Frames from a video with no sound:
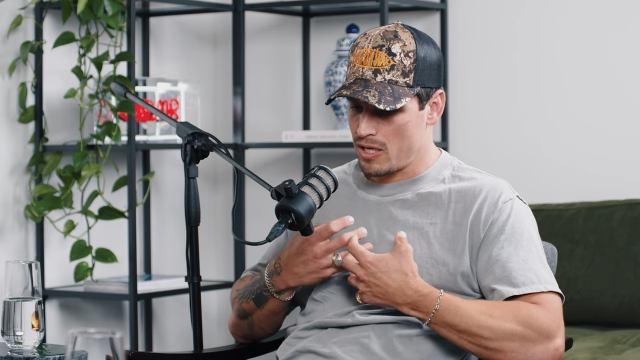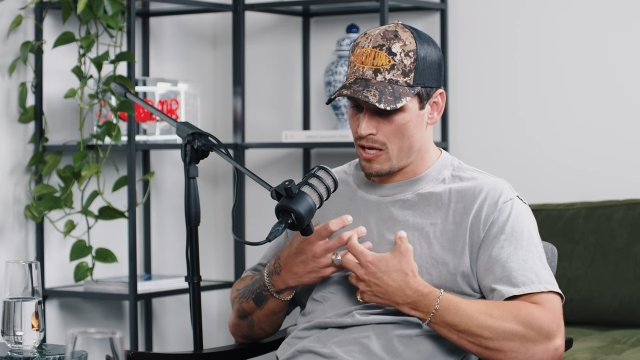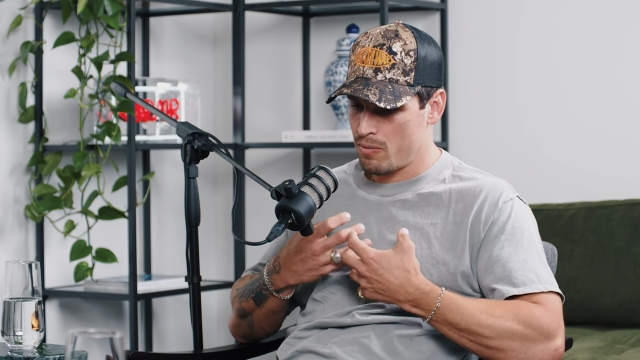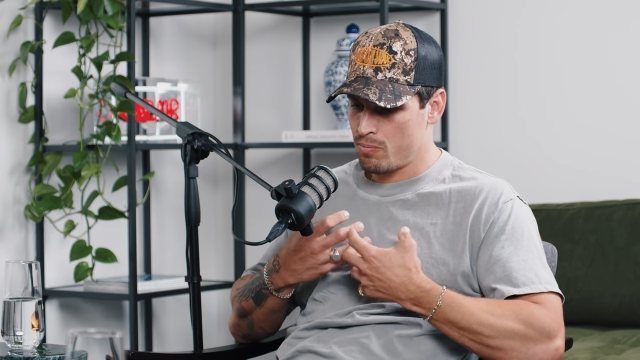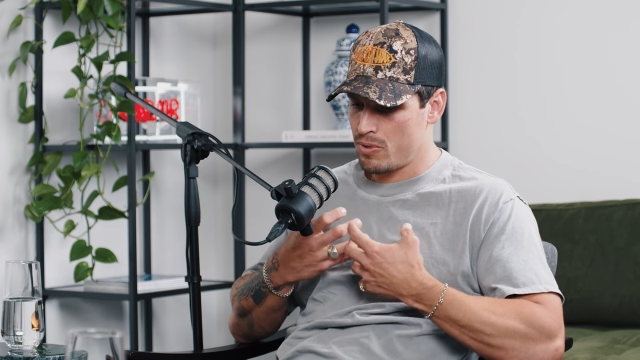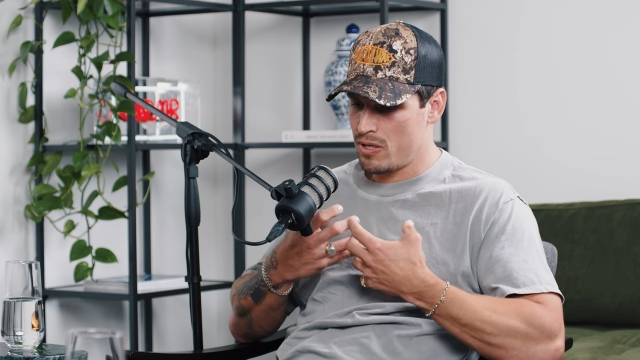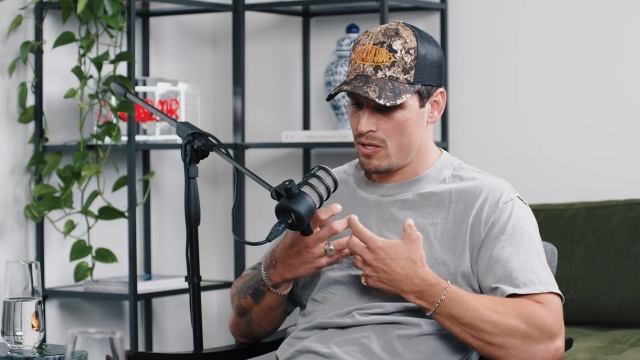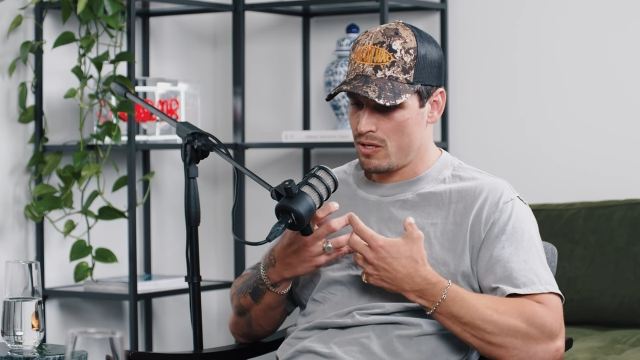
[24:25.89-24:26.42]

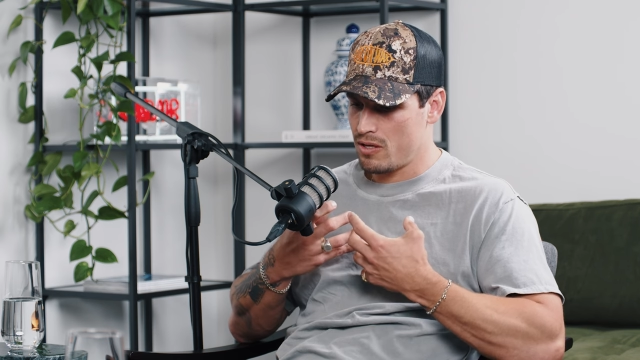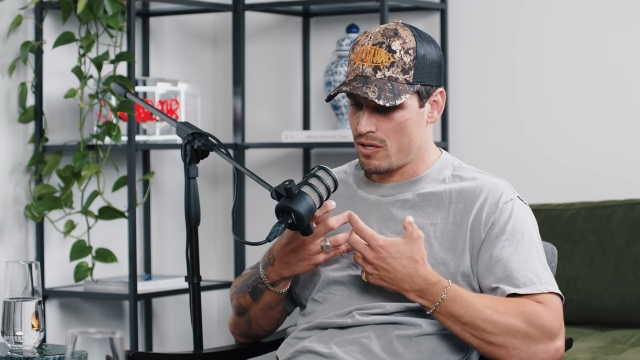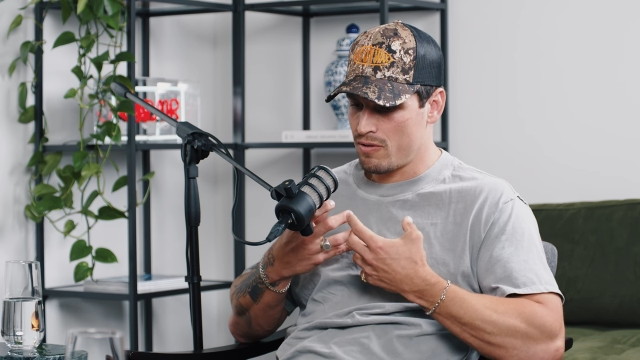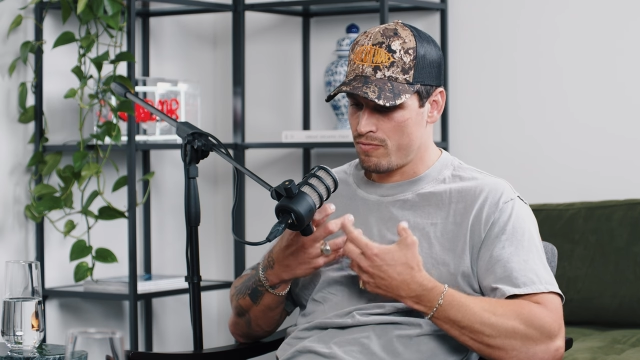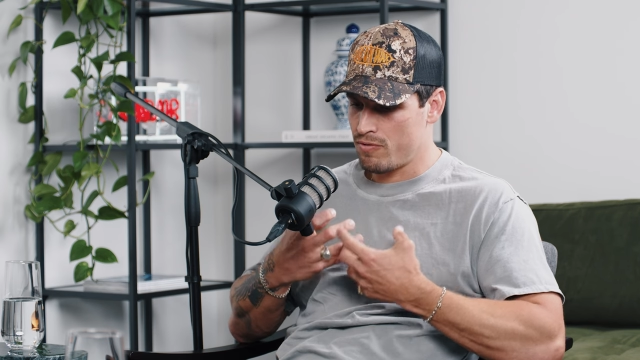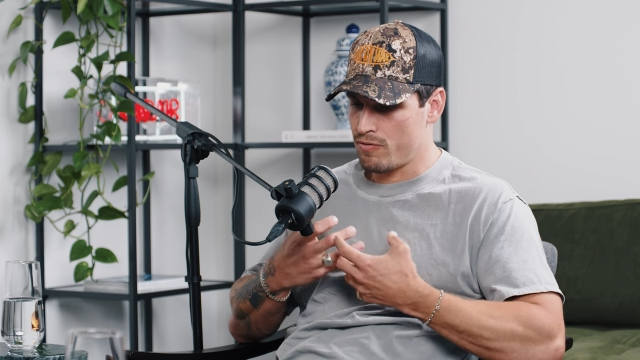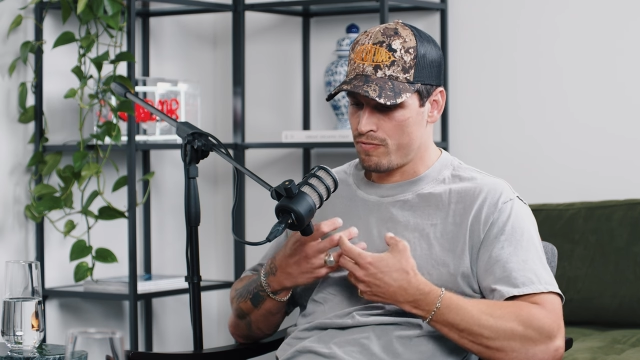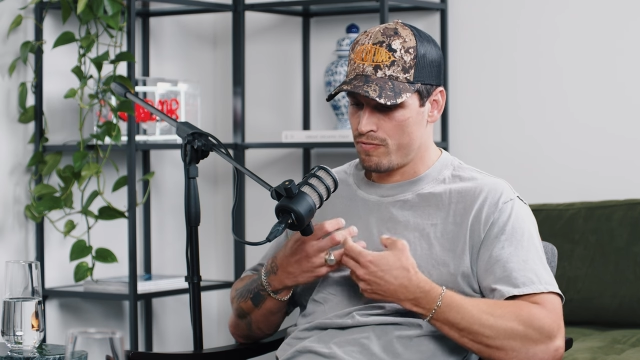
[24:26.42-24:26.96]
happy
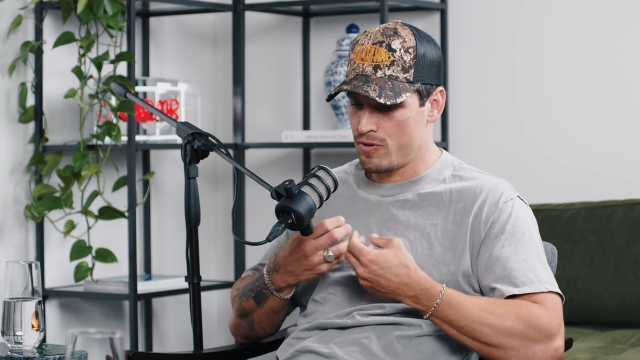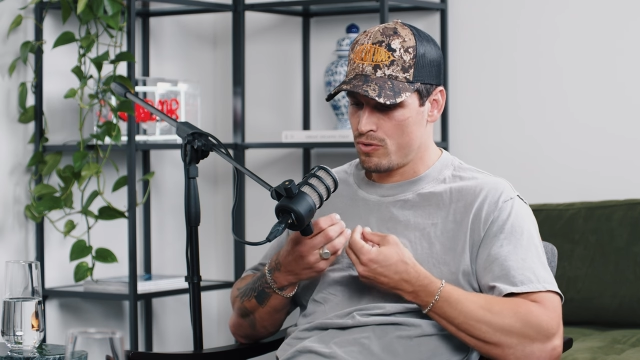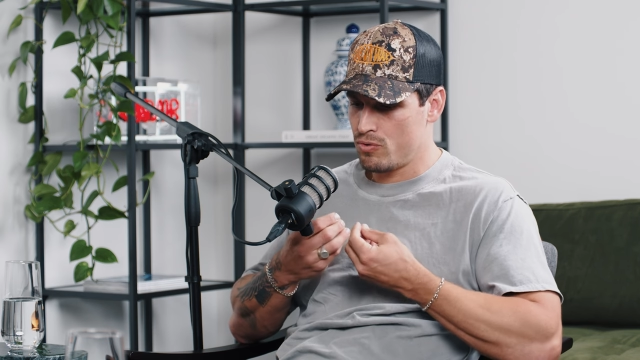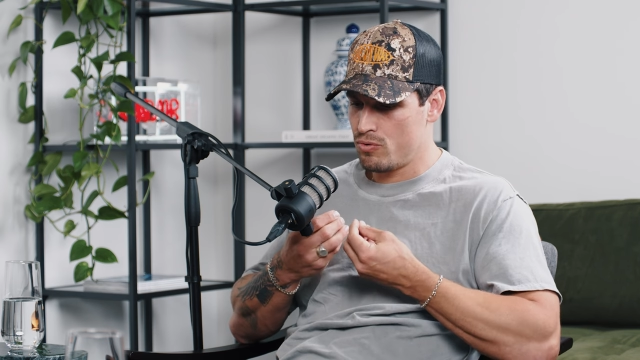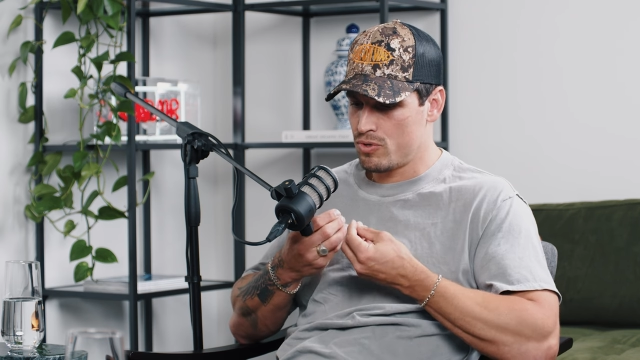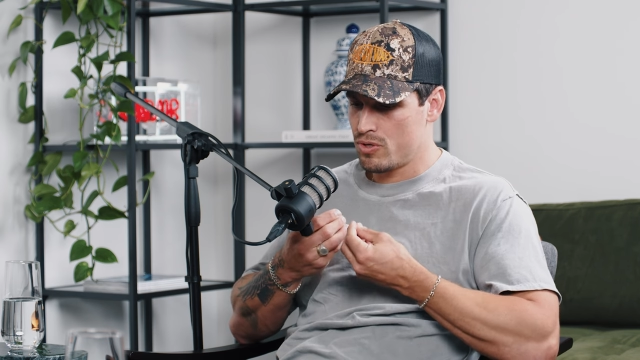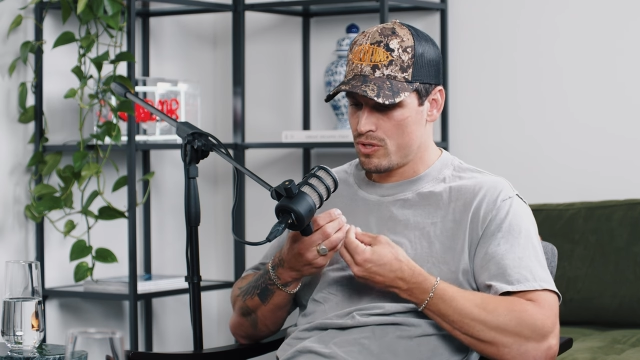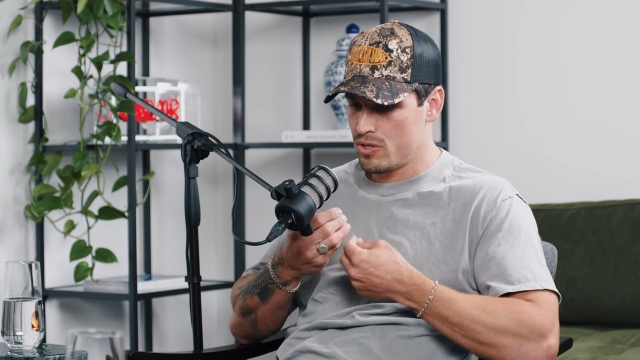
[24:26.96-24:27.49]
and
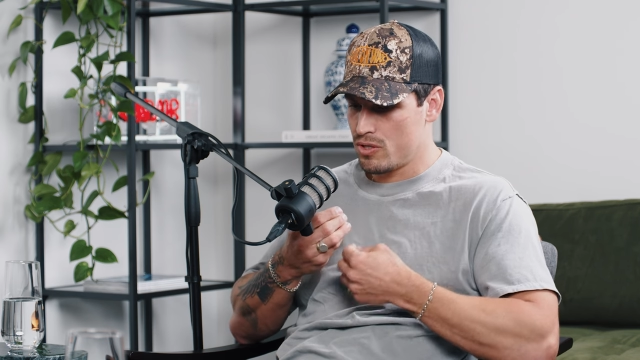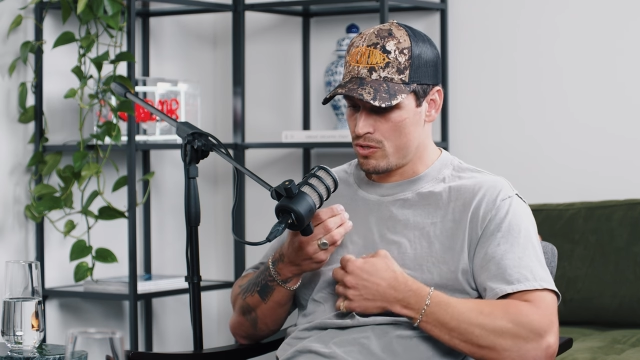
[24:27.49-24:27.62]
fulfilled